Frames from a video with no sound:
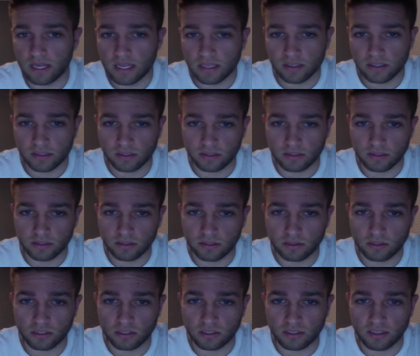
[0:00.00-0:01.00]
So the
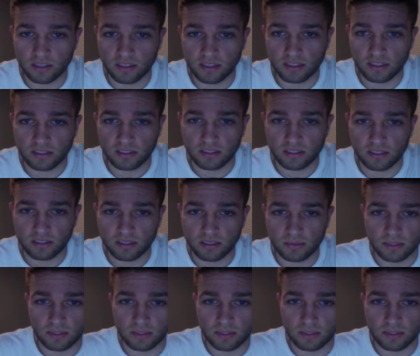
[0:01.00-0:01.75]
solution to this system